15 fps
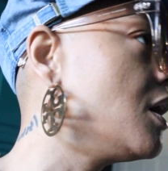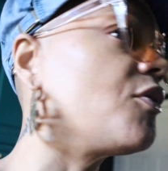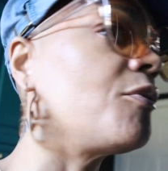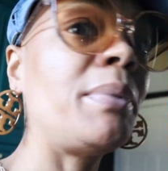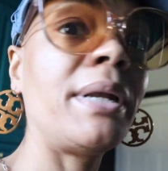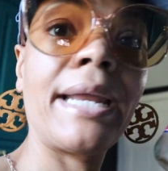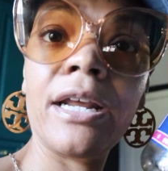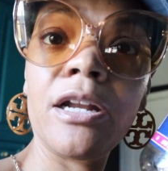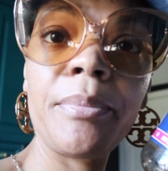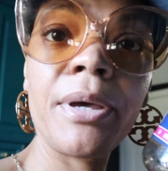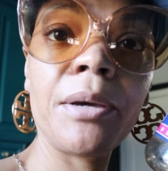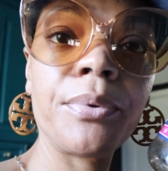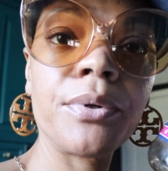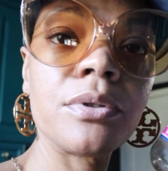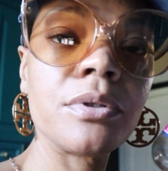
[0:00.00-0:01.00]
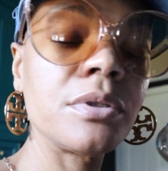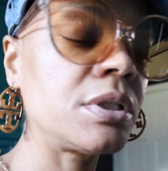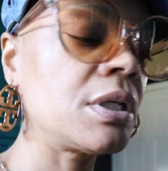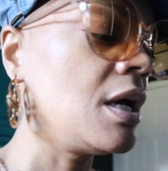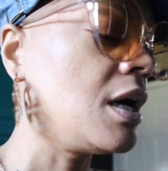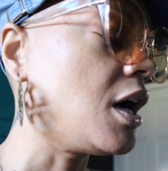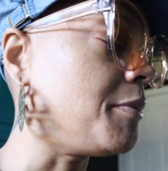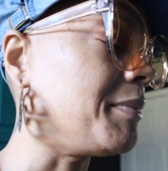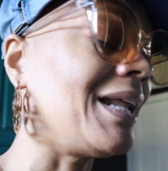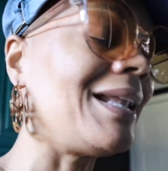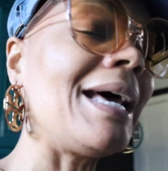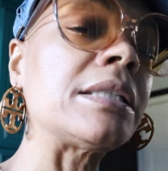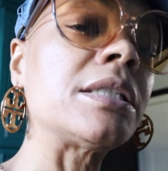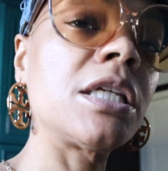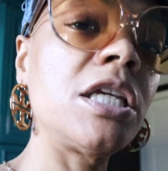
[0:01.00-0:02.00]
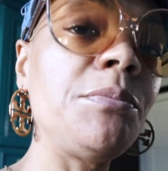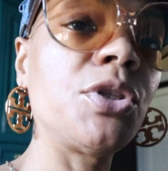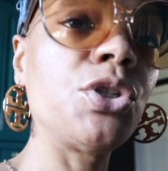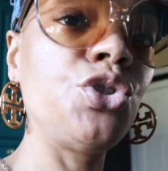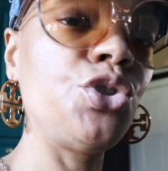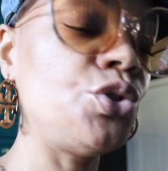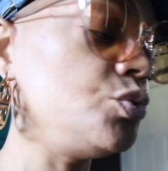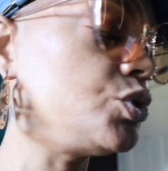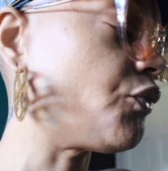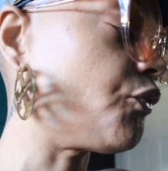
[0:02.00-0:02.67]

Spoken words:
banana peppers. And I like to keep the juice